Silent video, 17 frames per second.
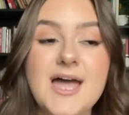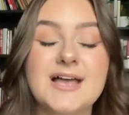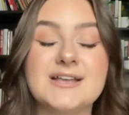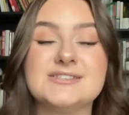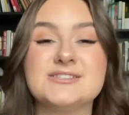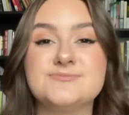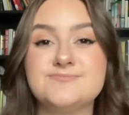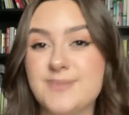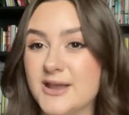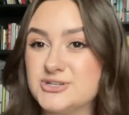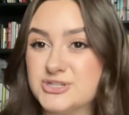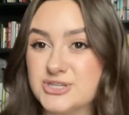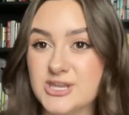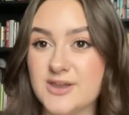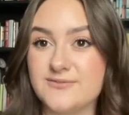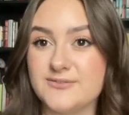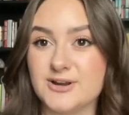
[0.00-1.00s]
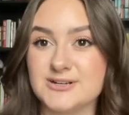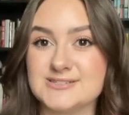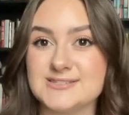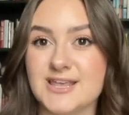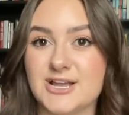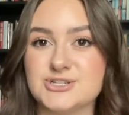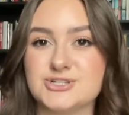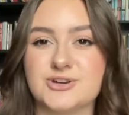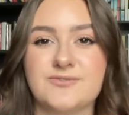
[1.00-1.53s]
especially if you're a
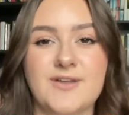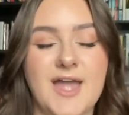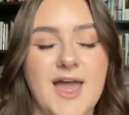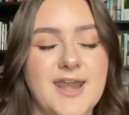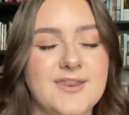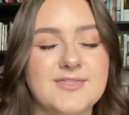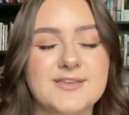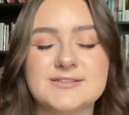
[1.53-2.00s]
slasher fan.